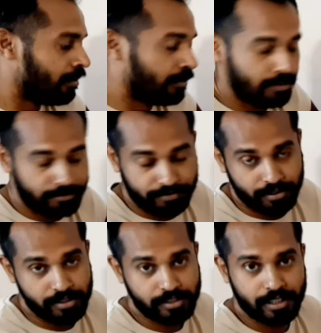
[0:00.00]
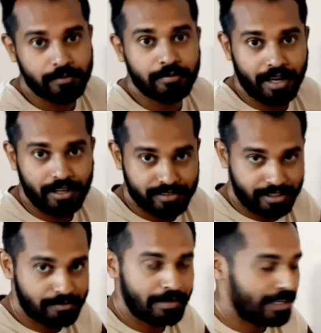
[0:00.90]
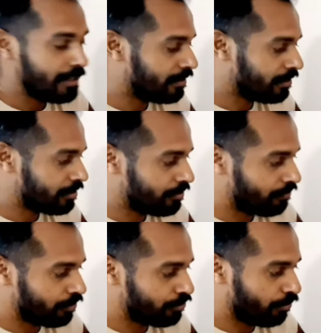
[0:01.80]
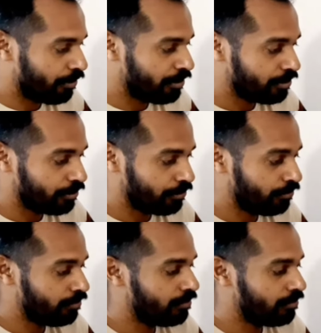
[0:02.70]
The first step I just made this for showing you.